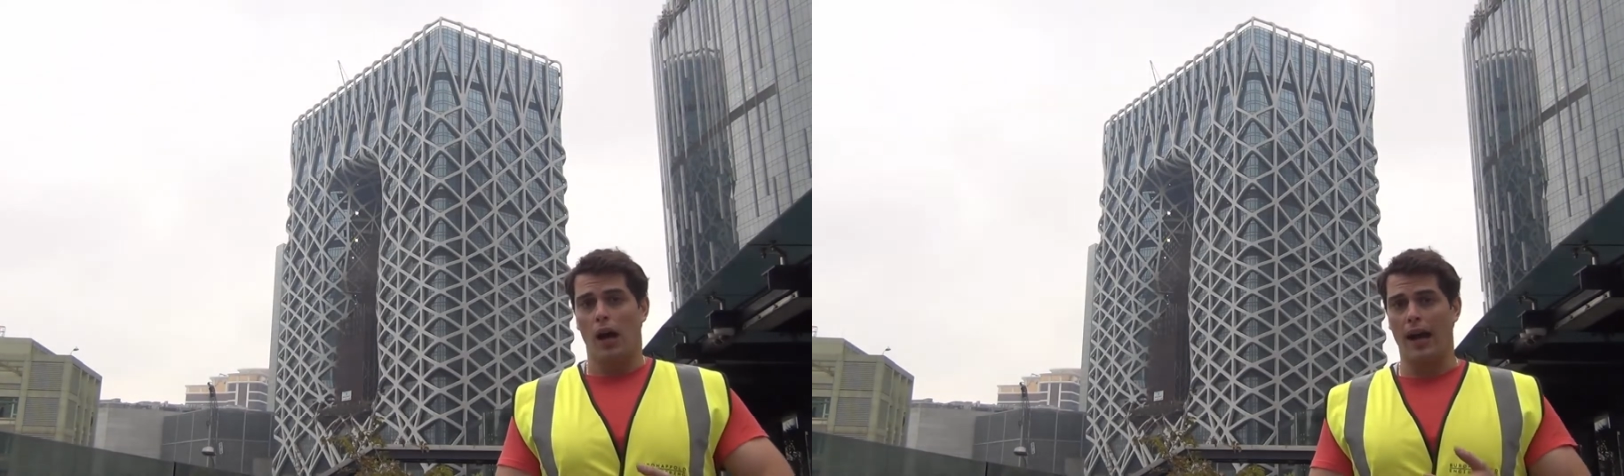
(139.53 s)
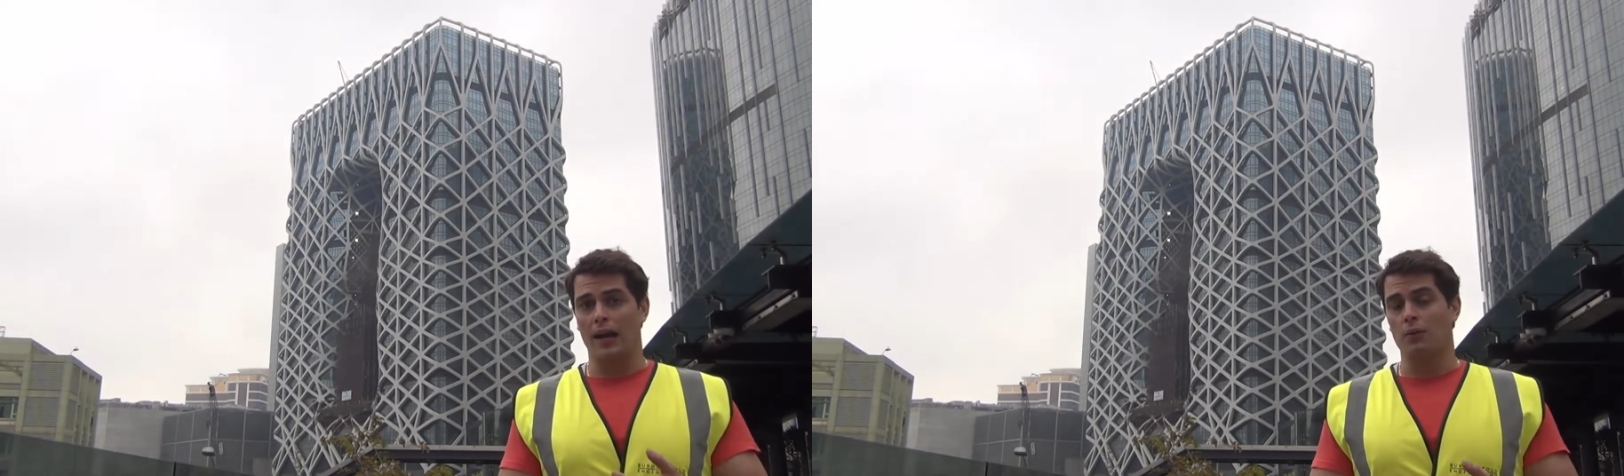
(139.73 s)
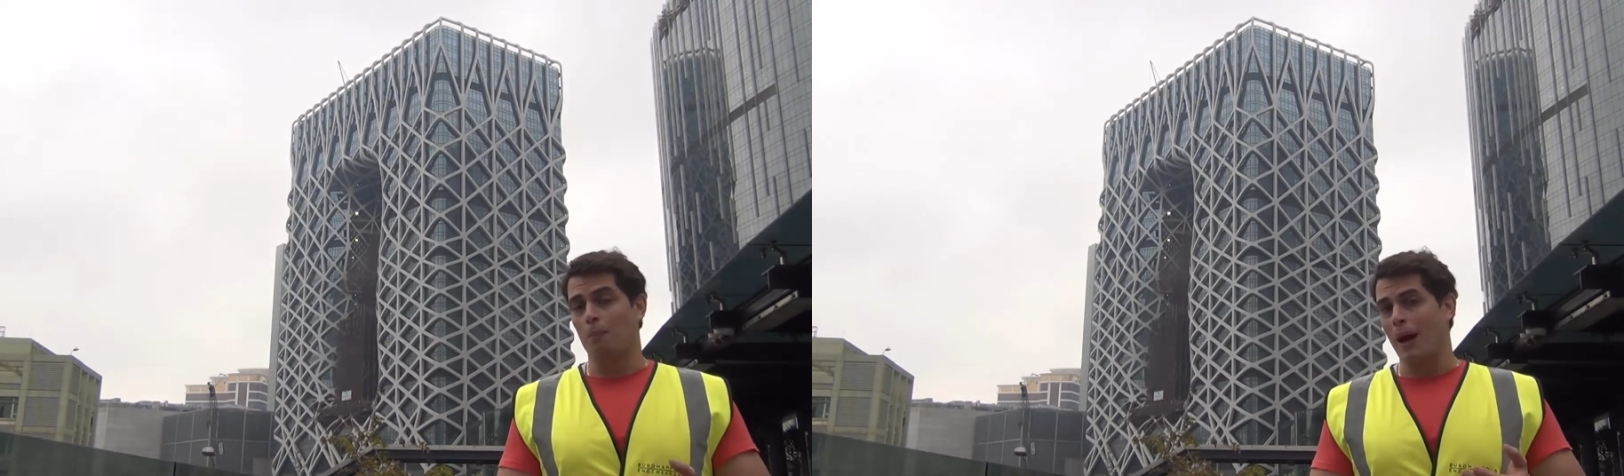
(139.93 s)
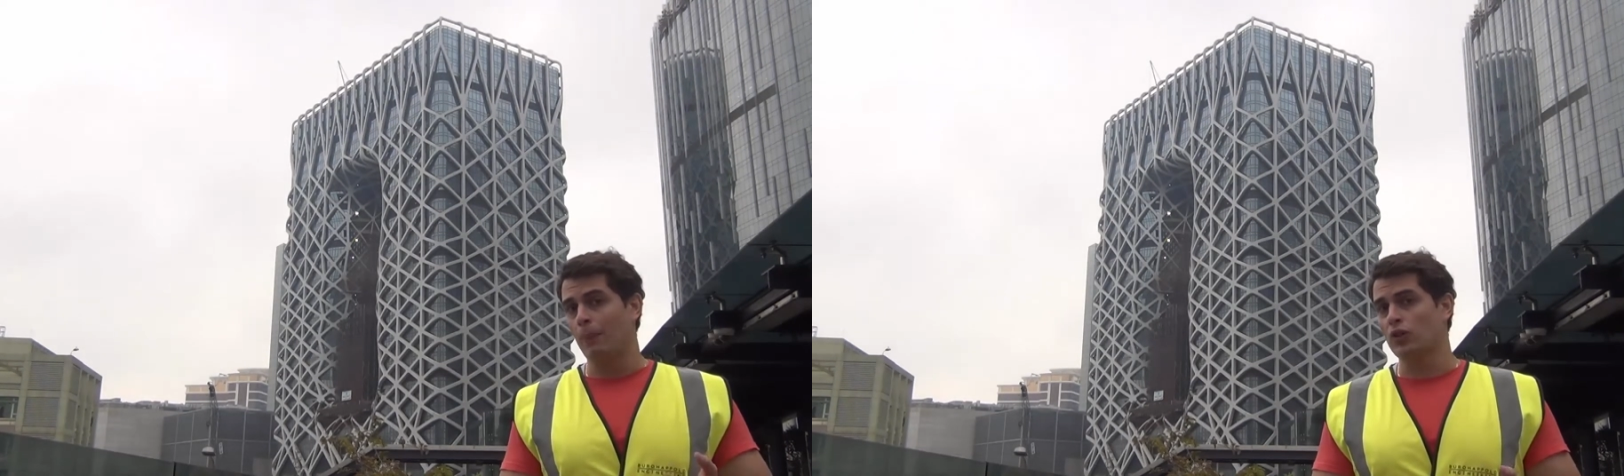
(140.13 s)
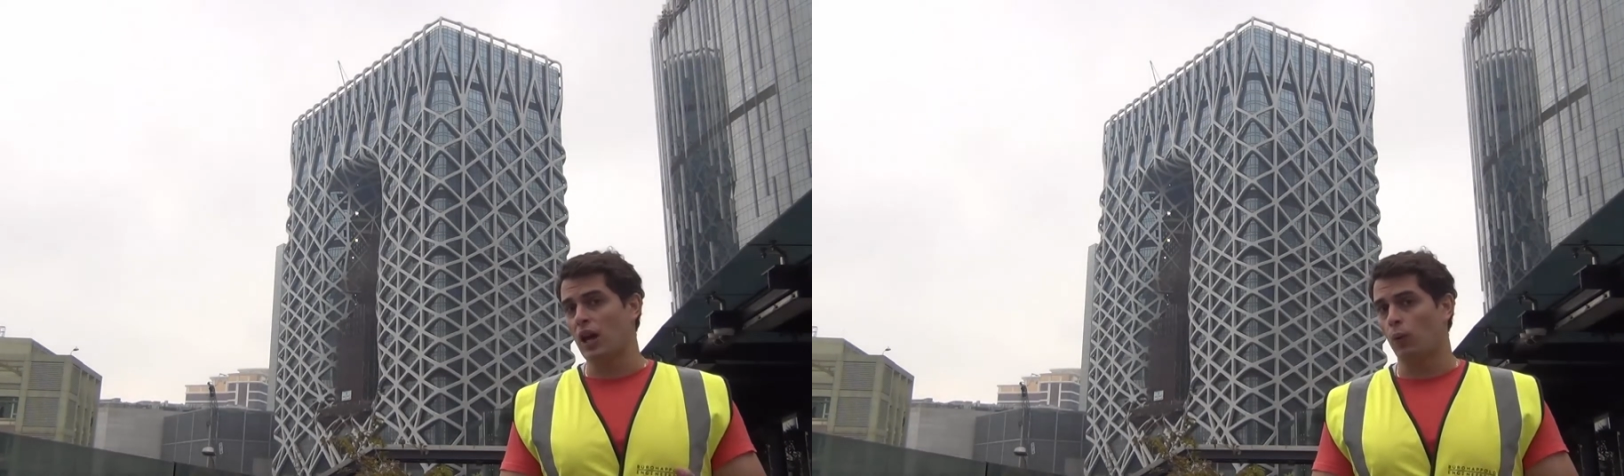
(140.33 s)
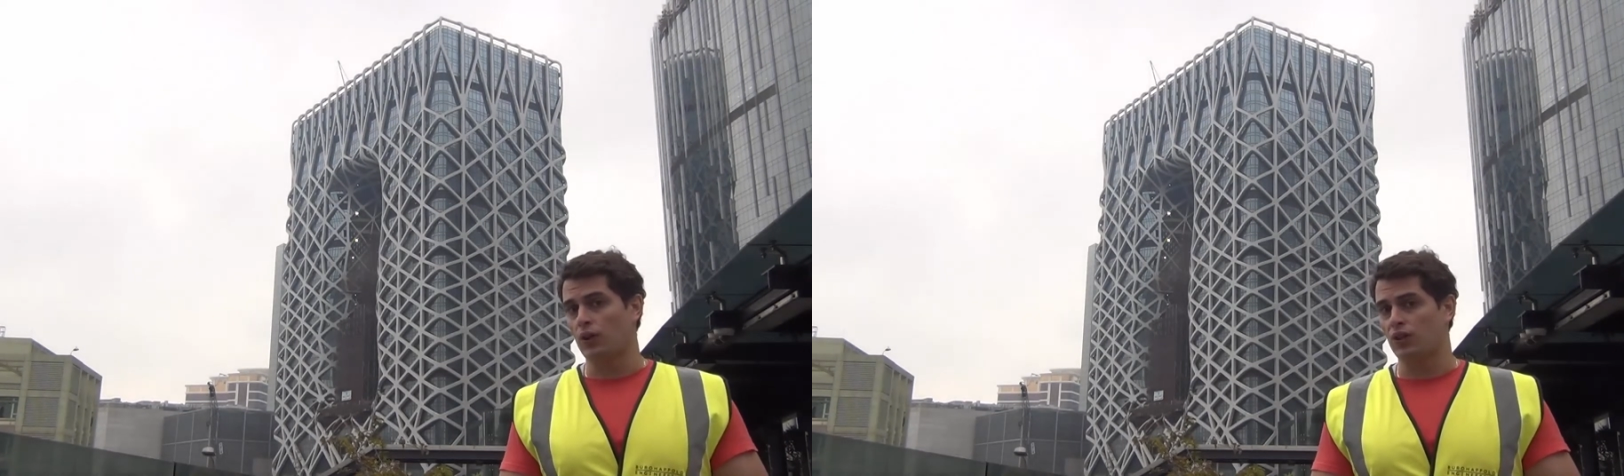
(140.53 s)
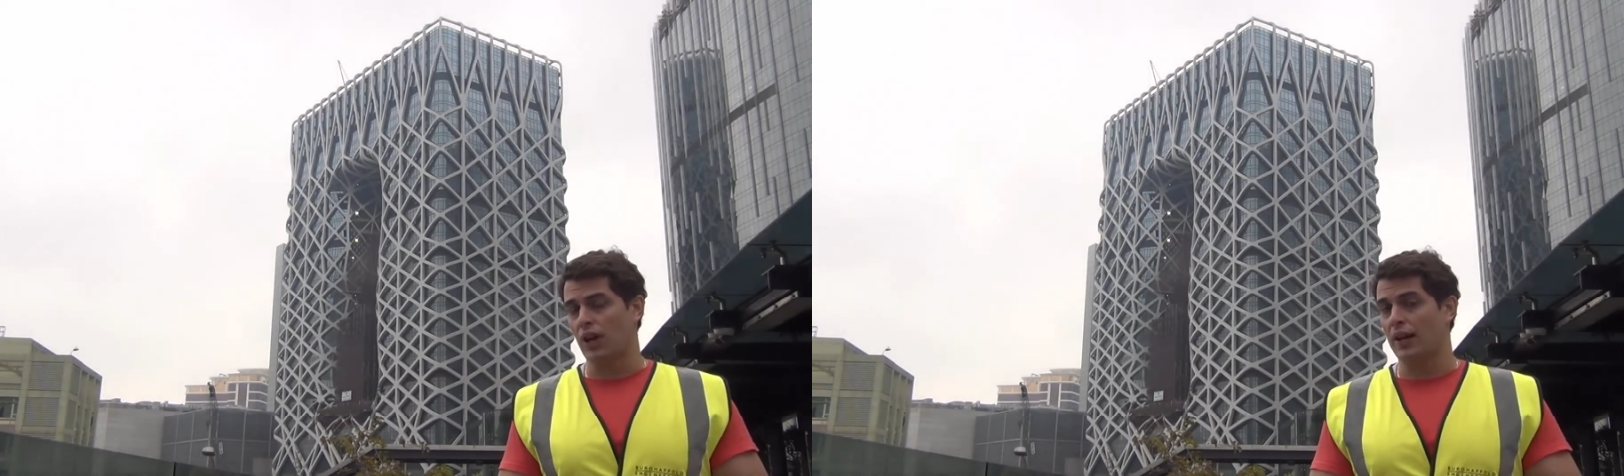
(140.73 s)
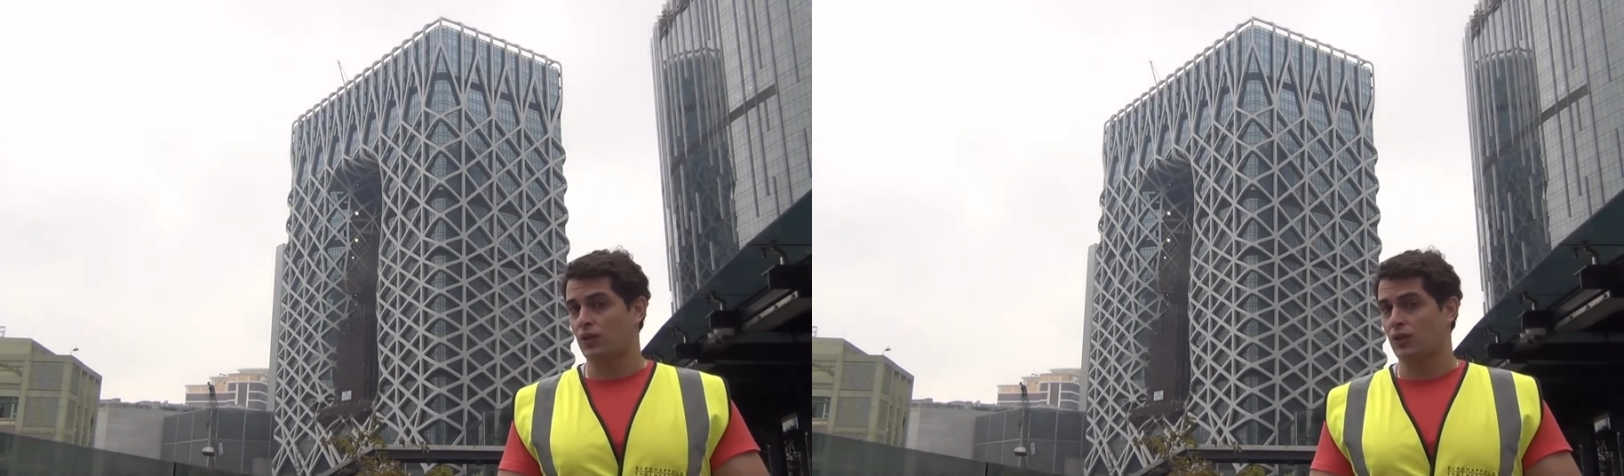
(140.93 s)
and members that were designed